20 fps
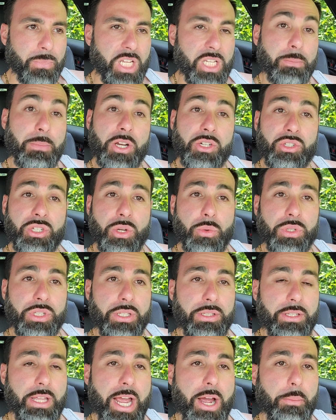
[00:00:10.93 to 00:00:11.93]
especially with the
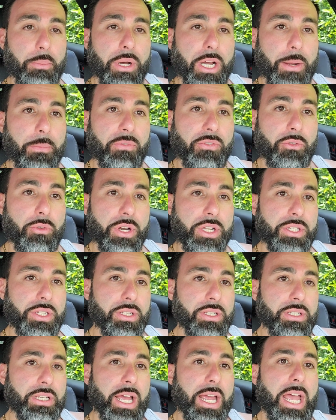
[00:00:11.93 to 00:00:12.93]
downpipe. For
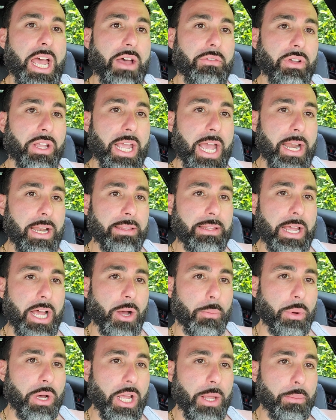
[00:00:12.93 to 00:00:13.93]
instance, I have a Ktuner
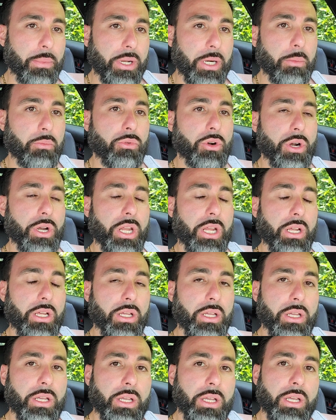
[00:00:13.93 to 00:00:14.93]
downpipe and I'm running
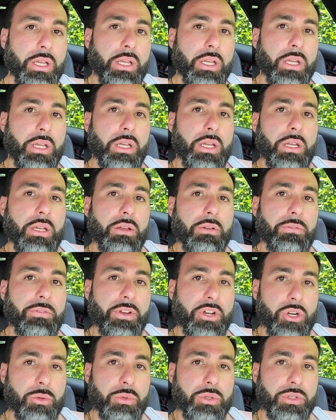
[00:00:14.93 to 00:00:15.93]

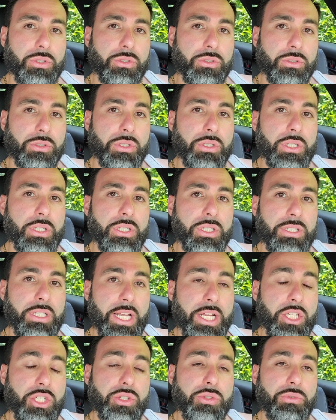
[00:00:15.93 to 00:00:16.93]
Fearable
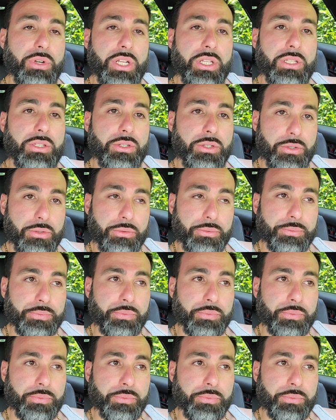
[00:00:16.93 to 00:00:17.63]
Stage 3 tune.